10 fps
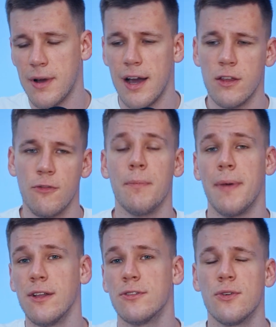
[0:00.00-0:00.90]
kind of and
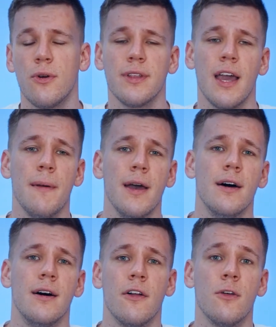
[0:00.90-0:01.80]
battle to earn game,
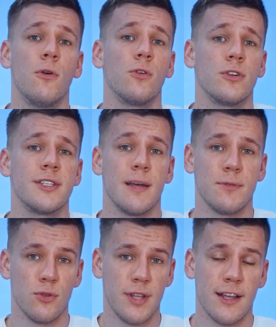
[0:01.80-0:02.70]
the more
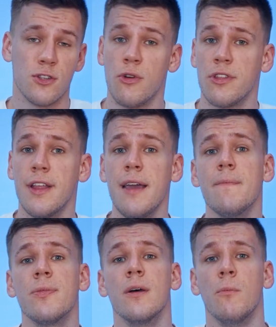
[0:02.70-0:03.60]
steps you take during the day,
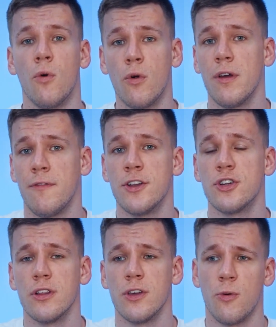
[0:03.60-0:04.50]
the more
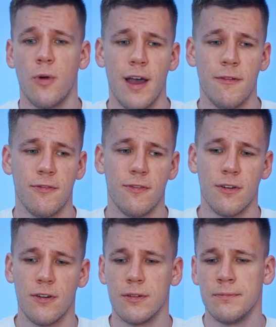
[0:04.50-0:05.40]
eventually you will have
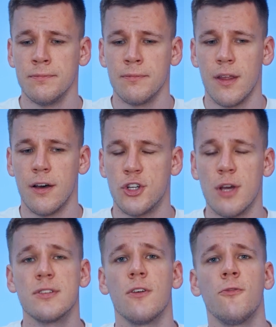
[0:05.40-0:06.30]

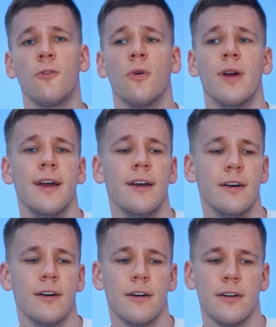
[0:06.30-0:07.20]
gems for
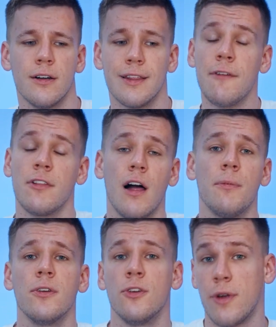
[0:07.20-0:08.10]
leveling
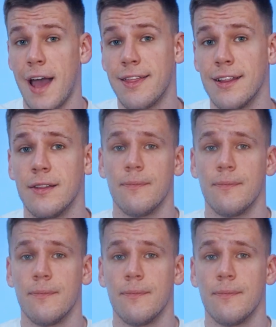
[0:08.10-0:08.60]
up your cat lead.